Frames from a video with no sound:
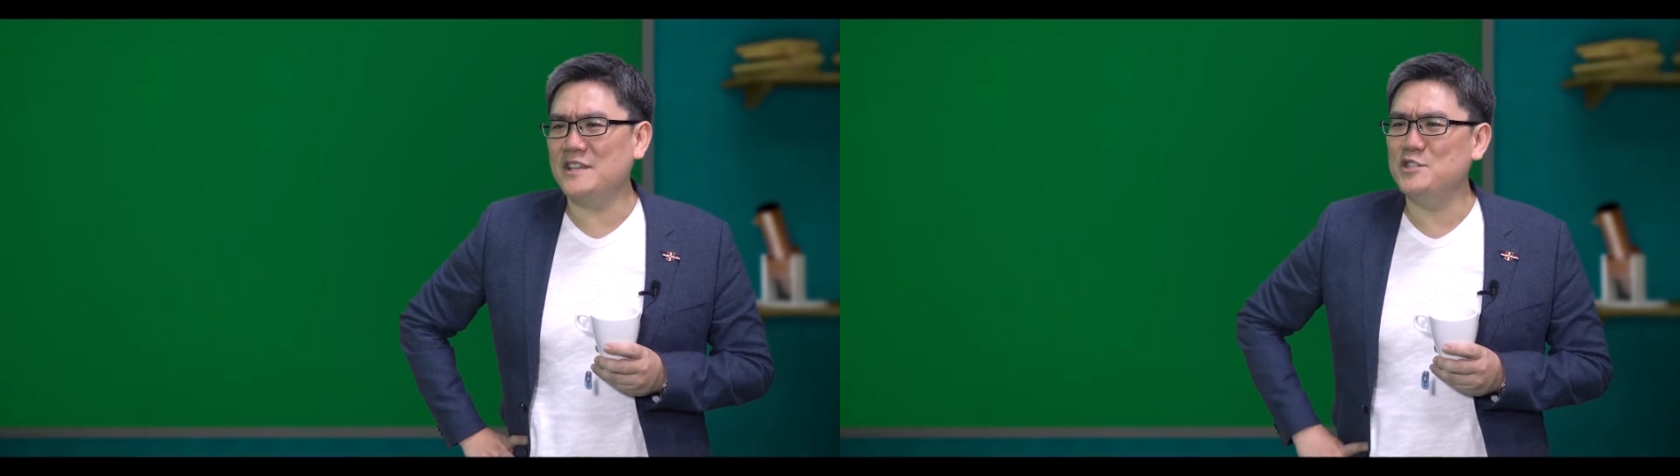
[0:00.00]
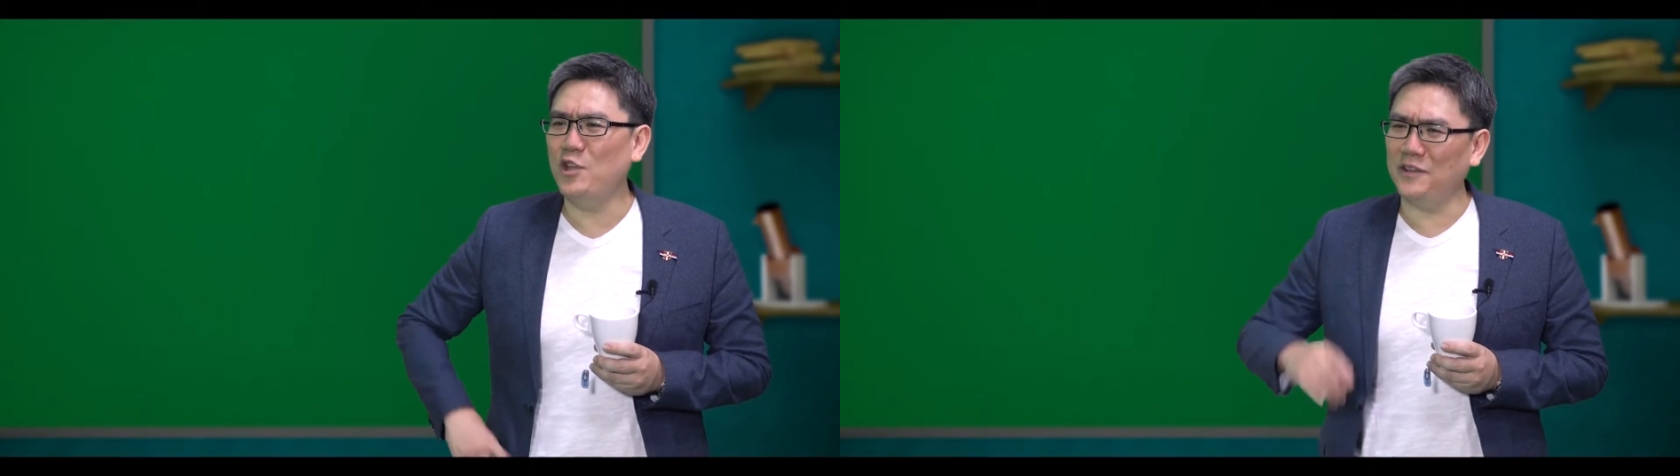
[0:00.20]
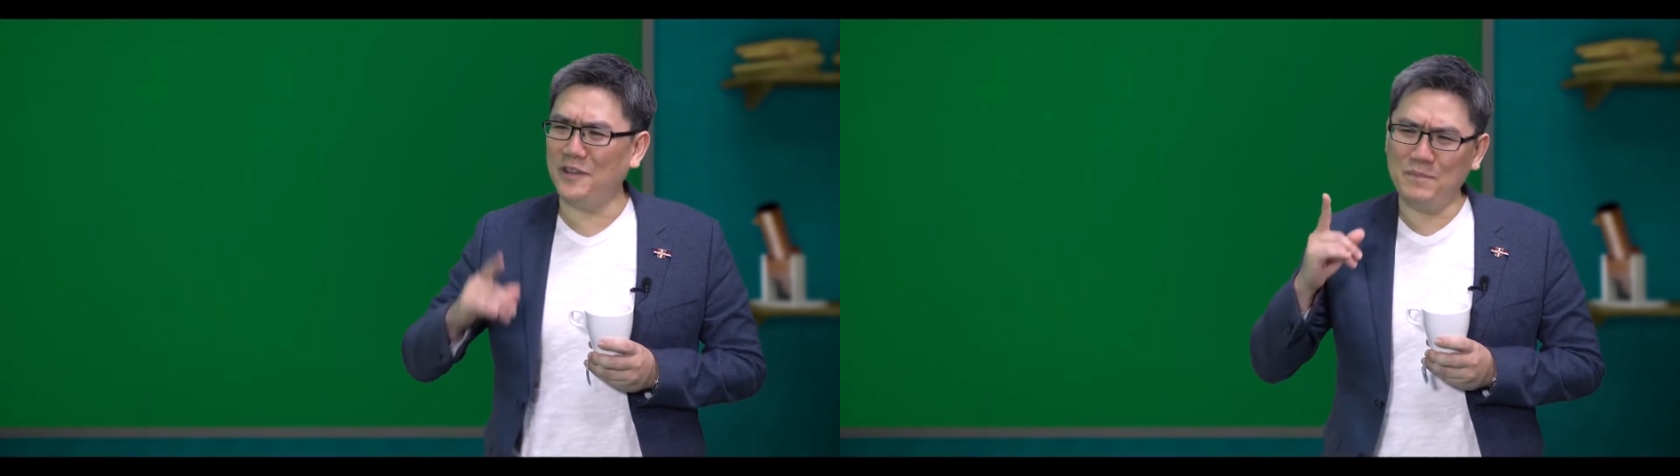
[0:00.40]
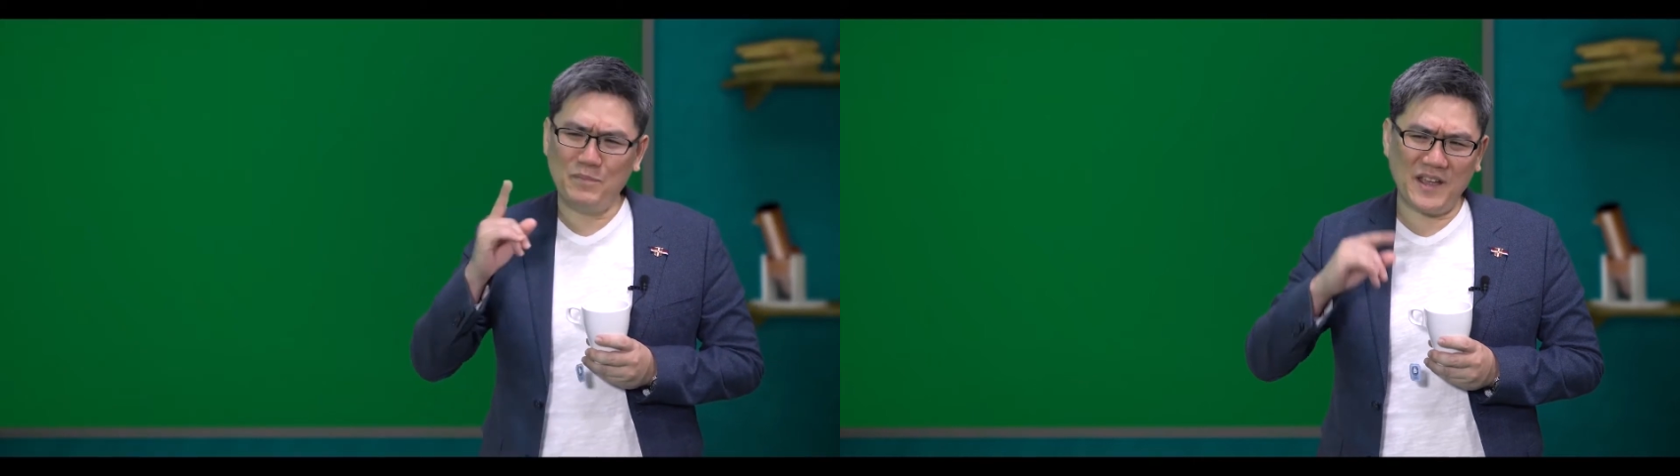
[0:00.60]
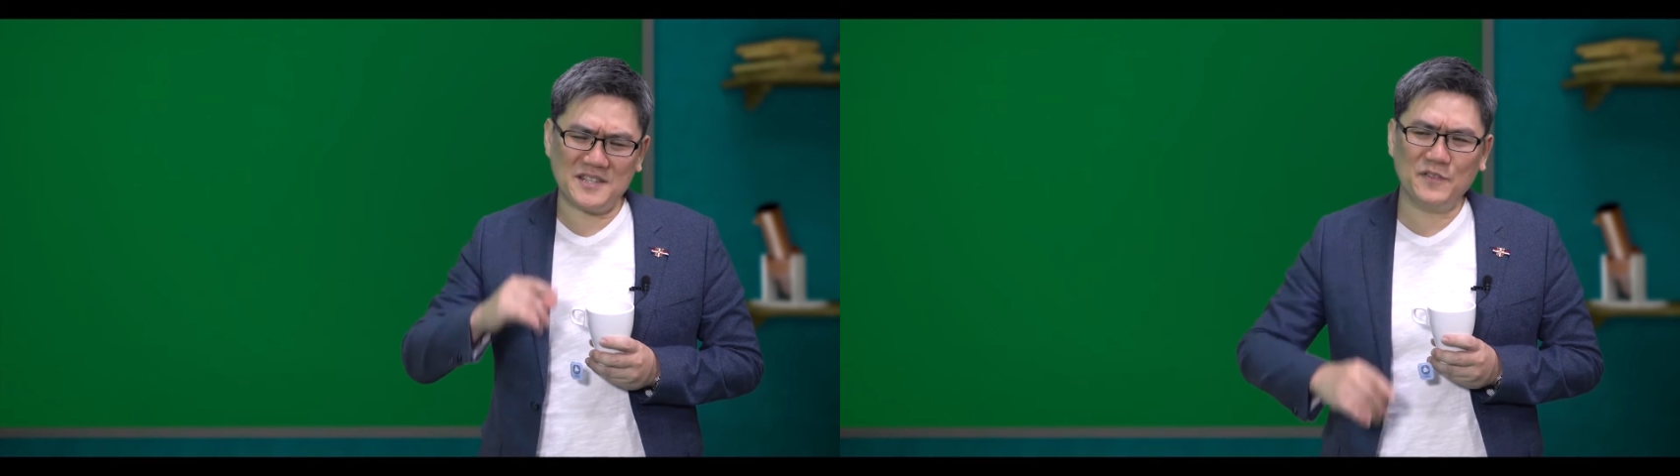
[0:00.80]
is not
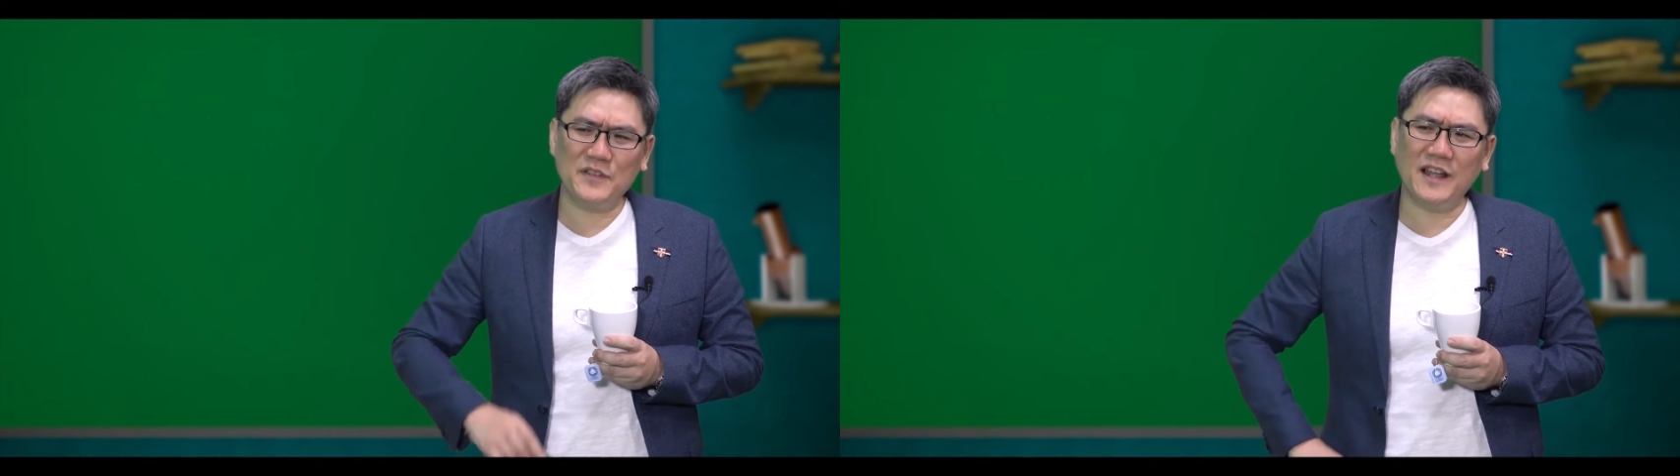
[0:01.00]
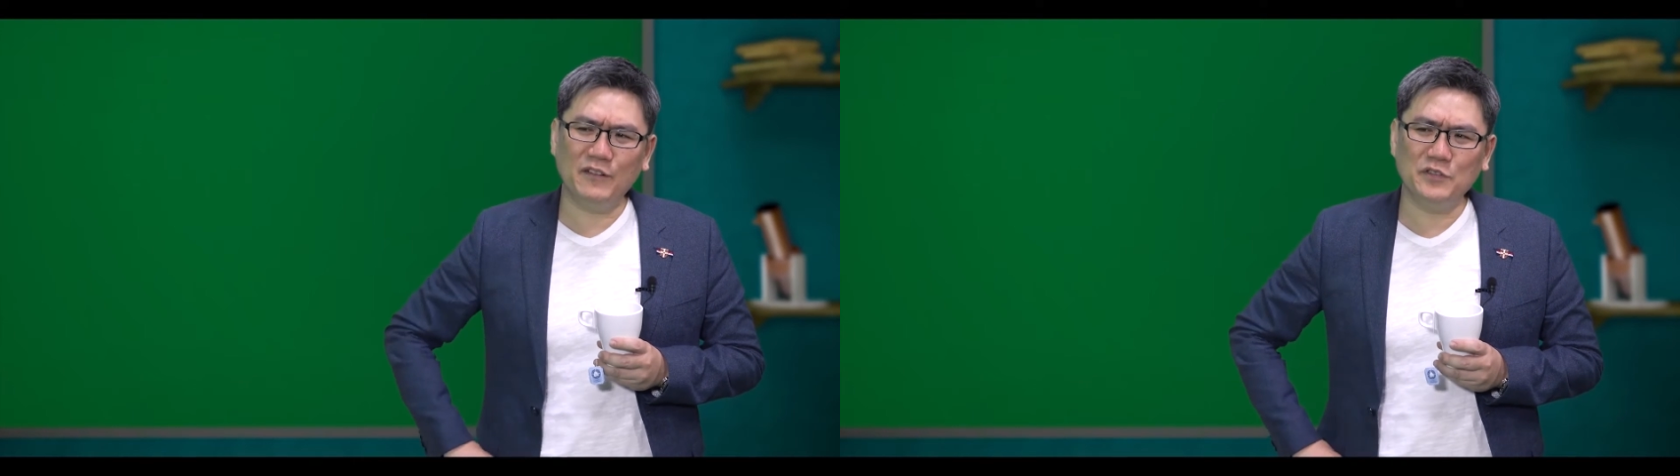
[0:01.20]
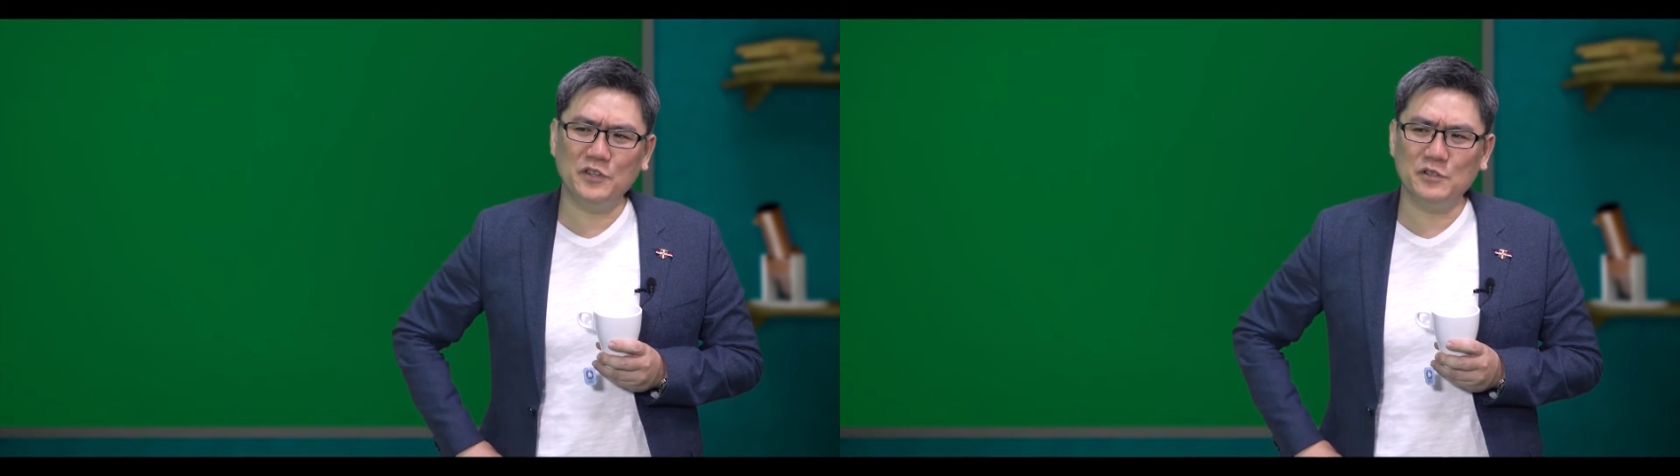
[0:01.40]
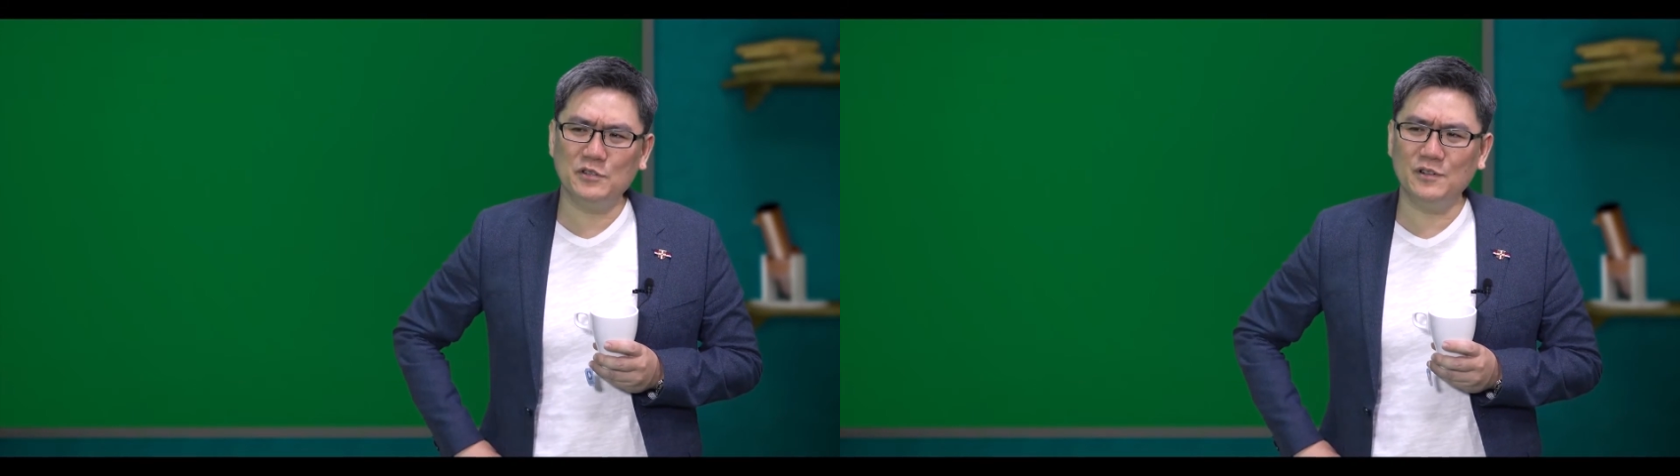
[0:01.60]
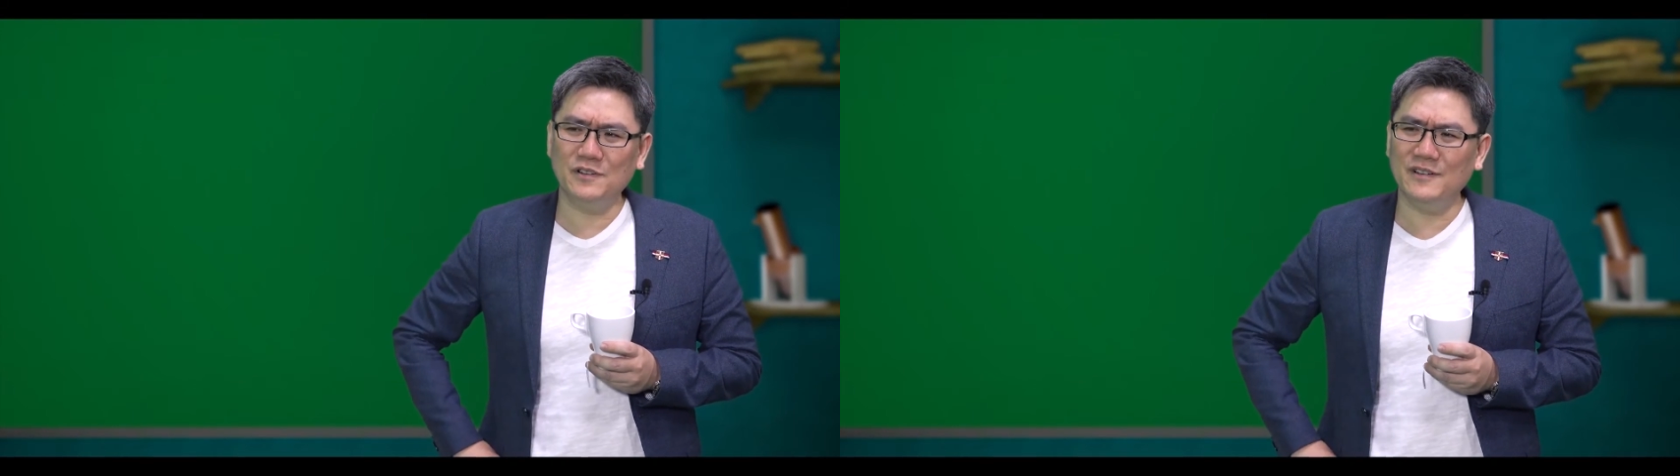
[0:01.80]
impressive enough for you?